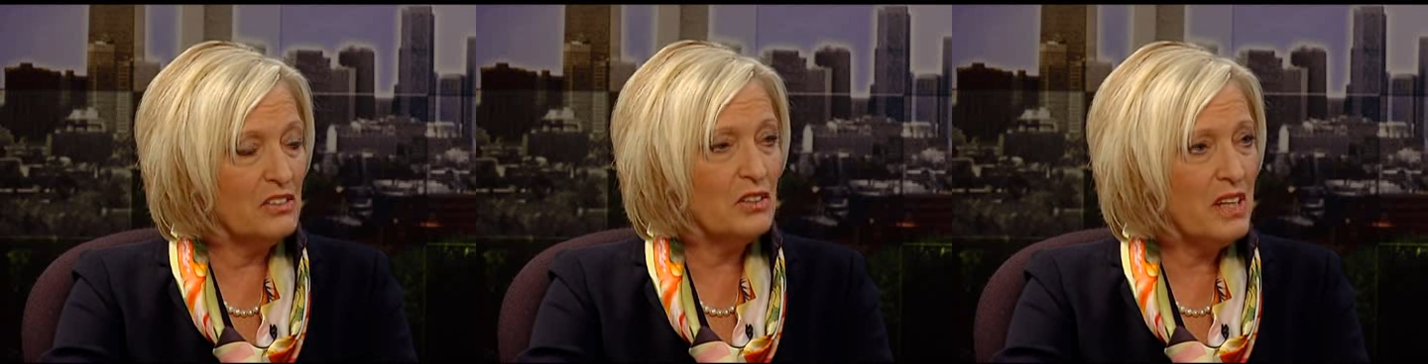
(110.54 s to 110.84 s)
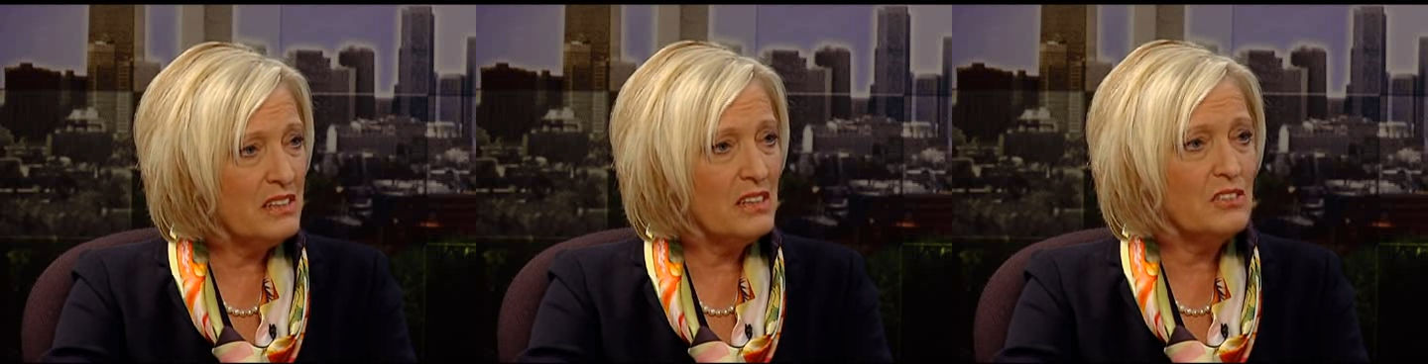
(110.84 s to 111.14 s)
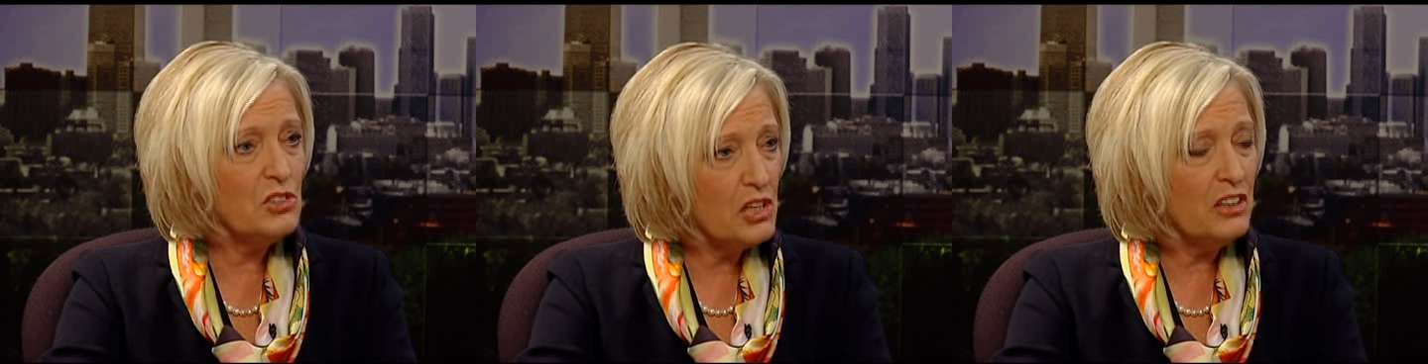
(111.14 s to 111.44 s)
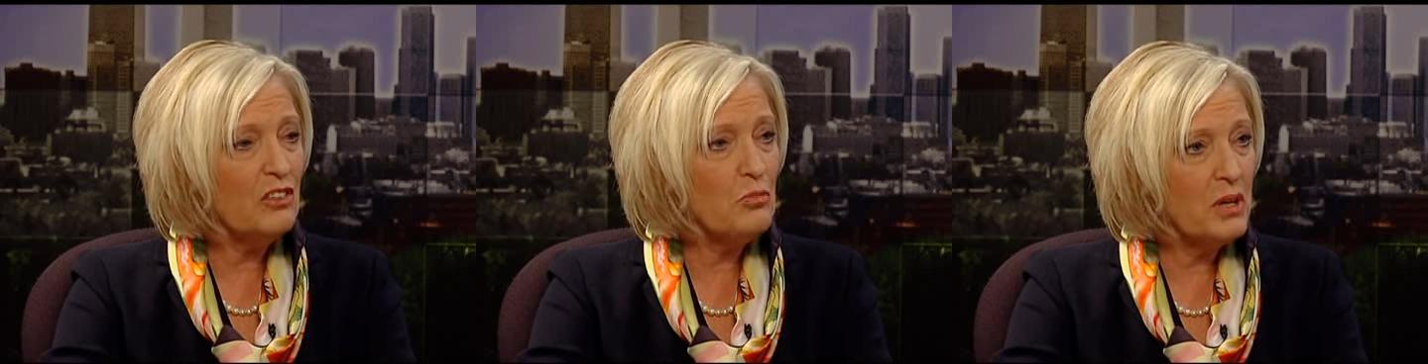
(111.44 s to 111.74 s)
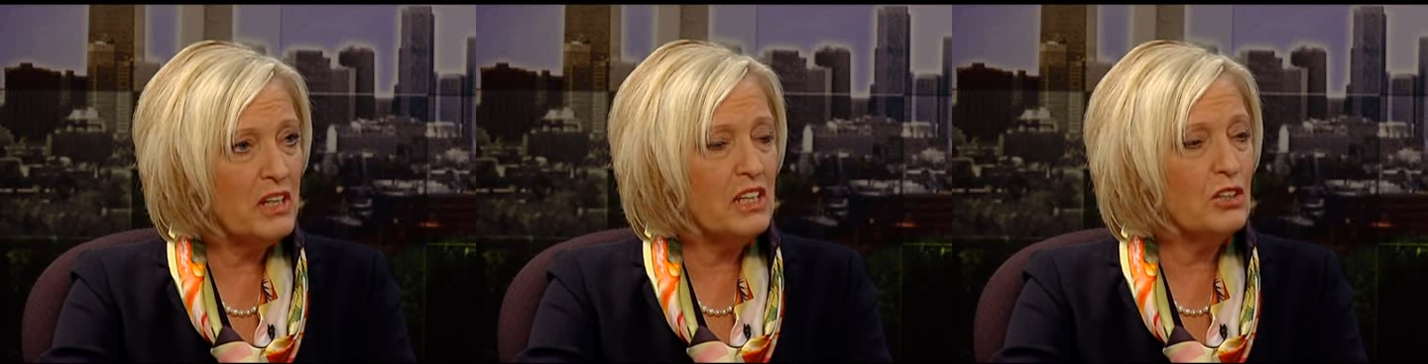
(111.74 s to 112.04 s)
So that's a chunk of
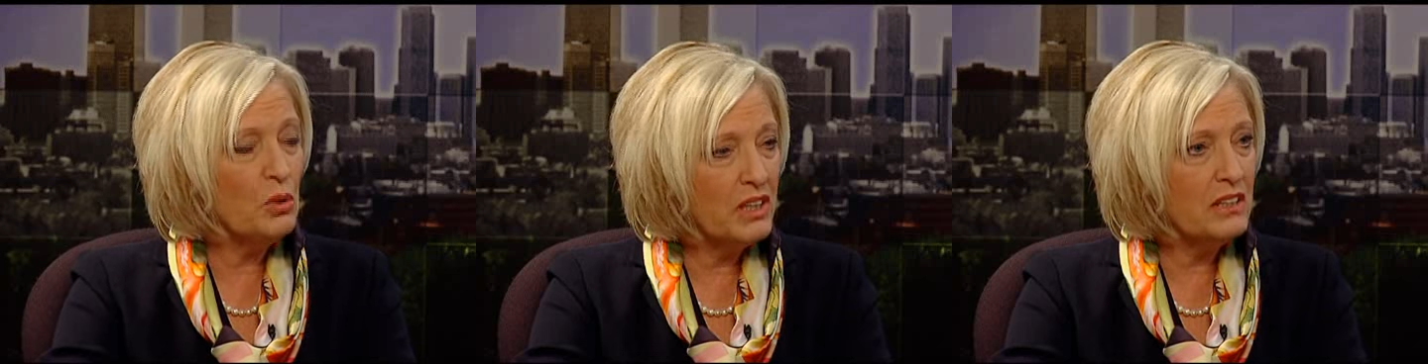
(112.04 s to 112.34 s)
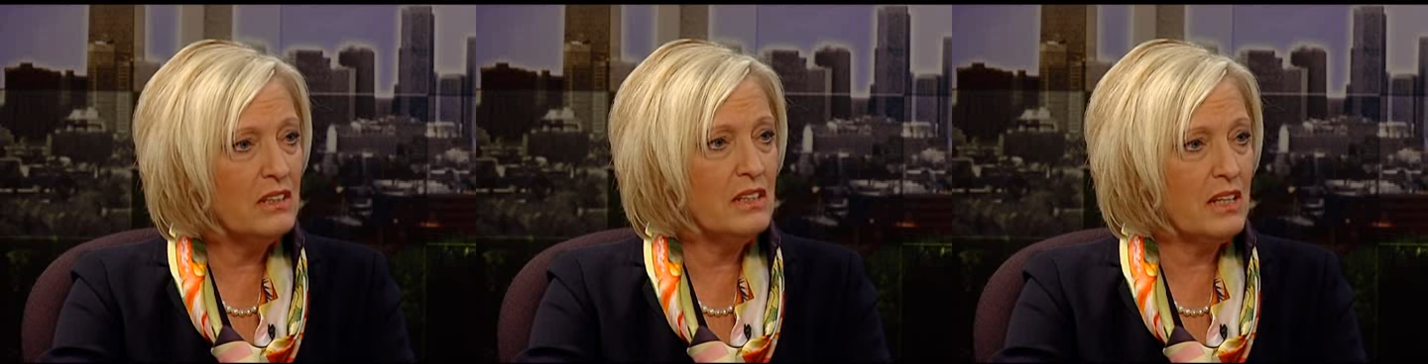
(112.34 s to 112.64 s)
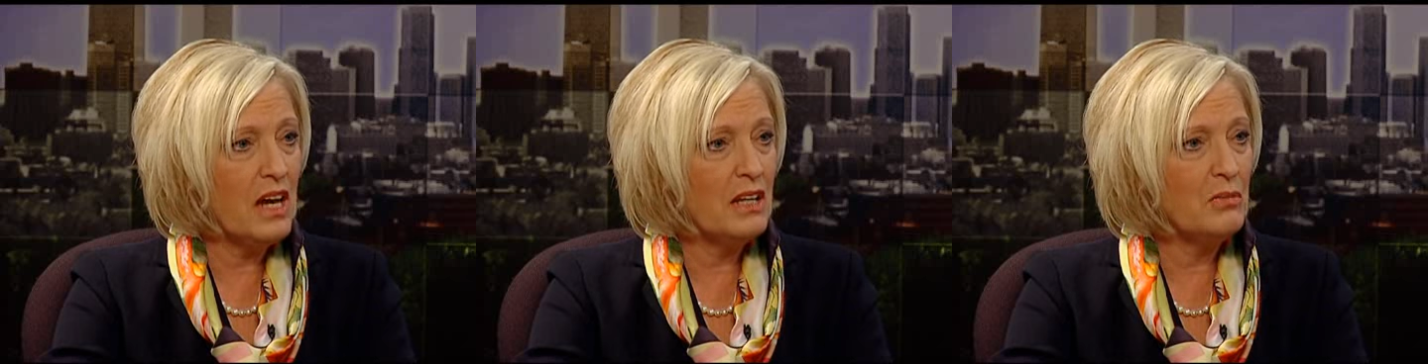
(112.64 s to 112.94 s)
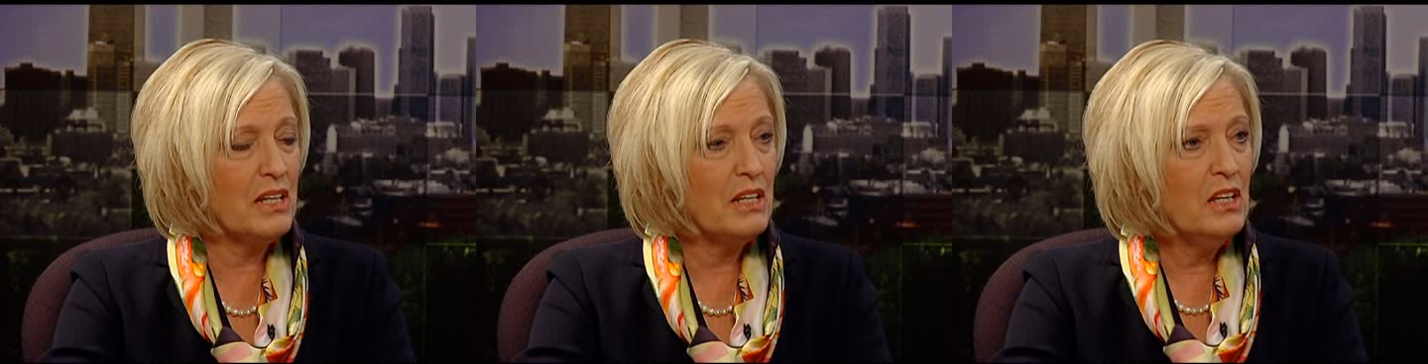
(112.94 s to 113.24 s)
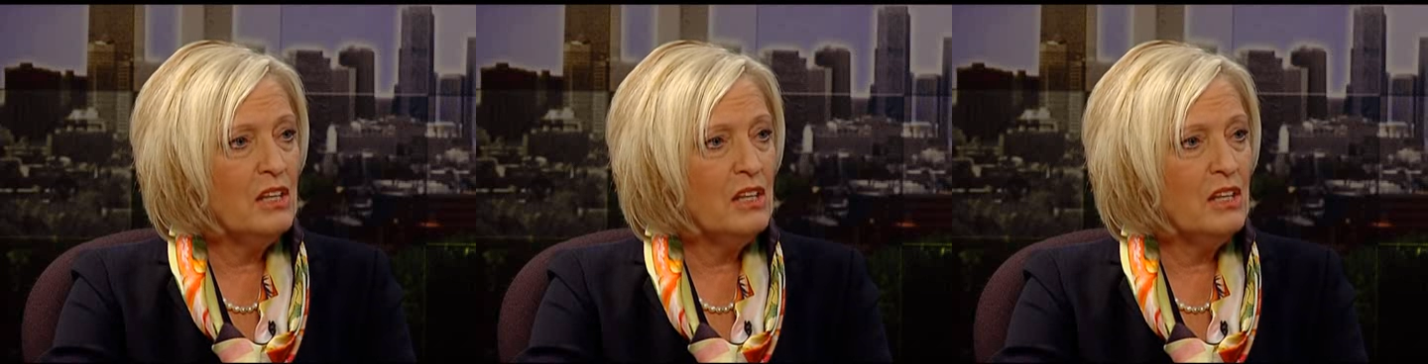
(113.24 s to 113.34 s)
money going into the economy.